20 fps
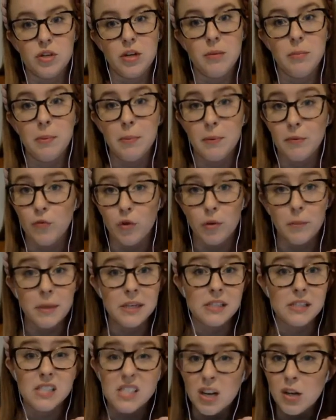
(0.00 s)
to be performing
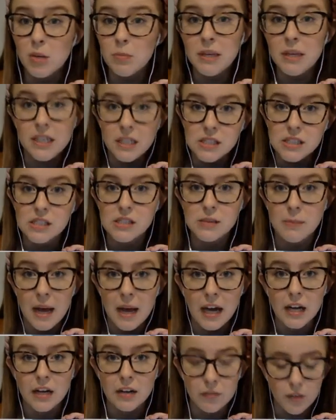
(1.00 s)
some
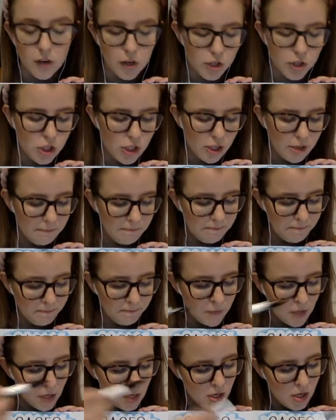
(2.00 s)
enzymatic function.
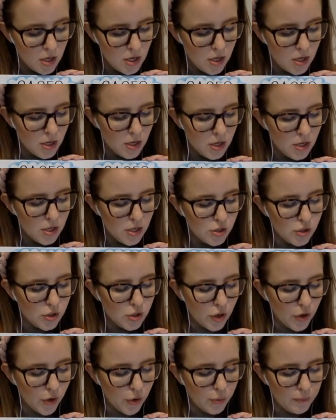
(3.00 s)

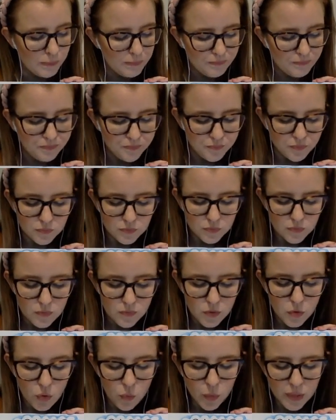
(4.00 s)
So
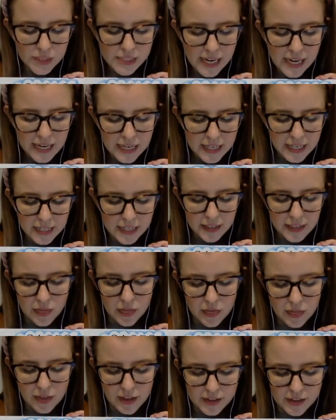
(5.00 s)
we're
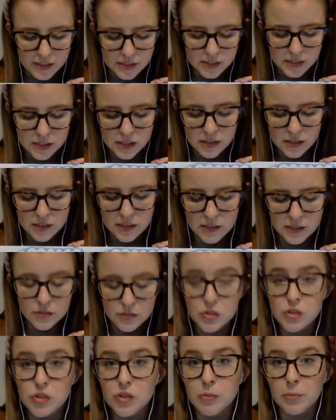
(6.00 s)
taking this
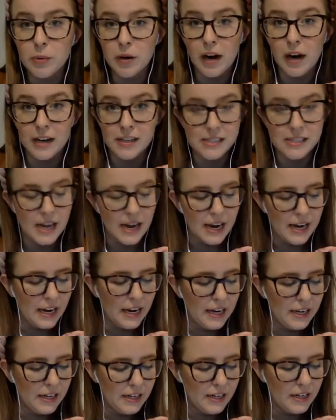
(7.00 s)
superoxide
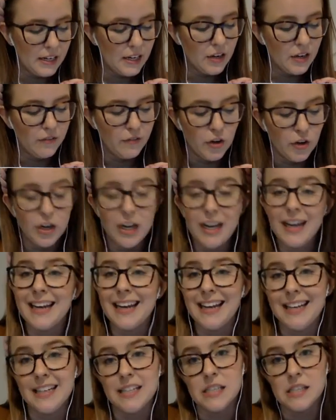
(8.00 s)
and converting it
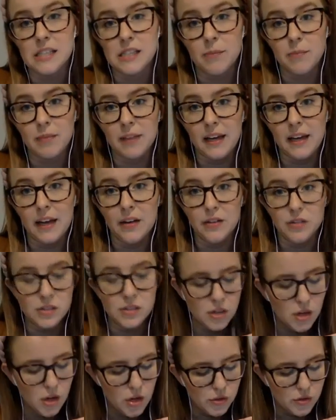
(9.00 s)
into something else.
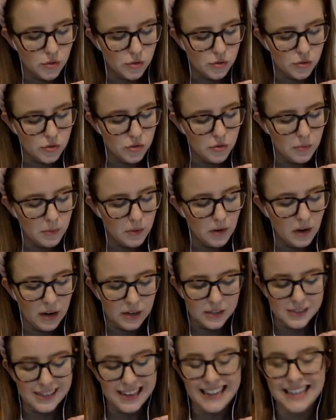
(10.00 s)
So
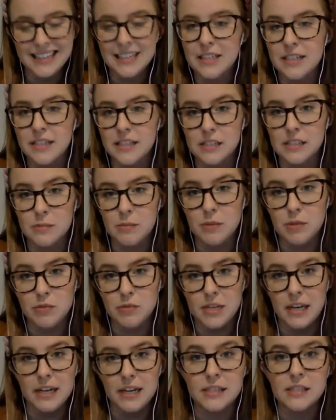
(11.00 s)
superoxide
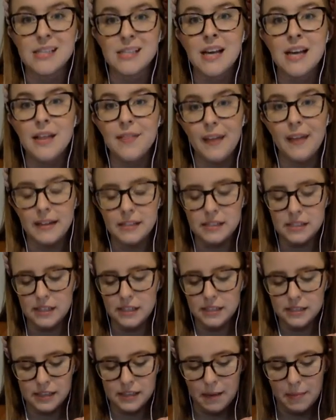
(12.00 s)
dismutase, that's the
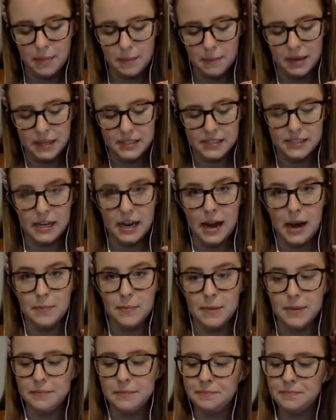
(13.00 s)
enzyme that makes it
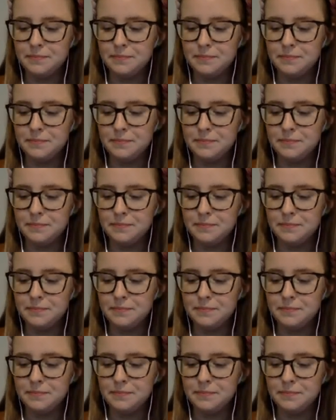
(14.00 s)
happen.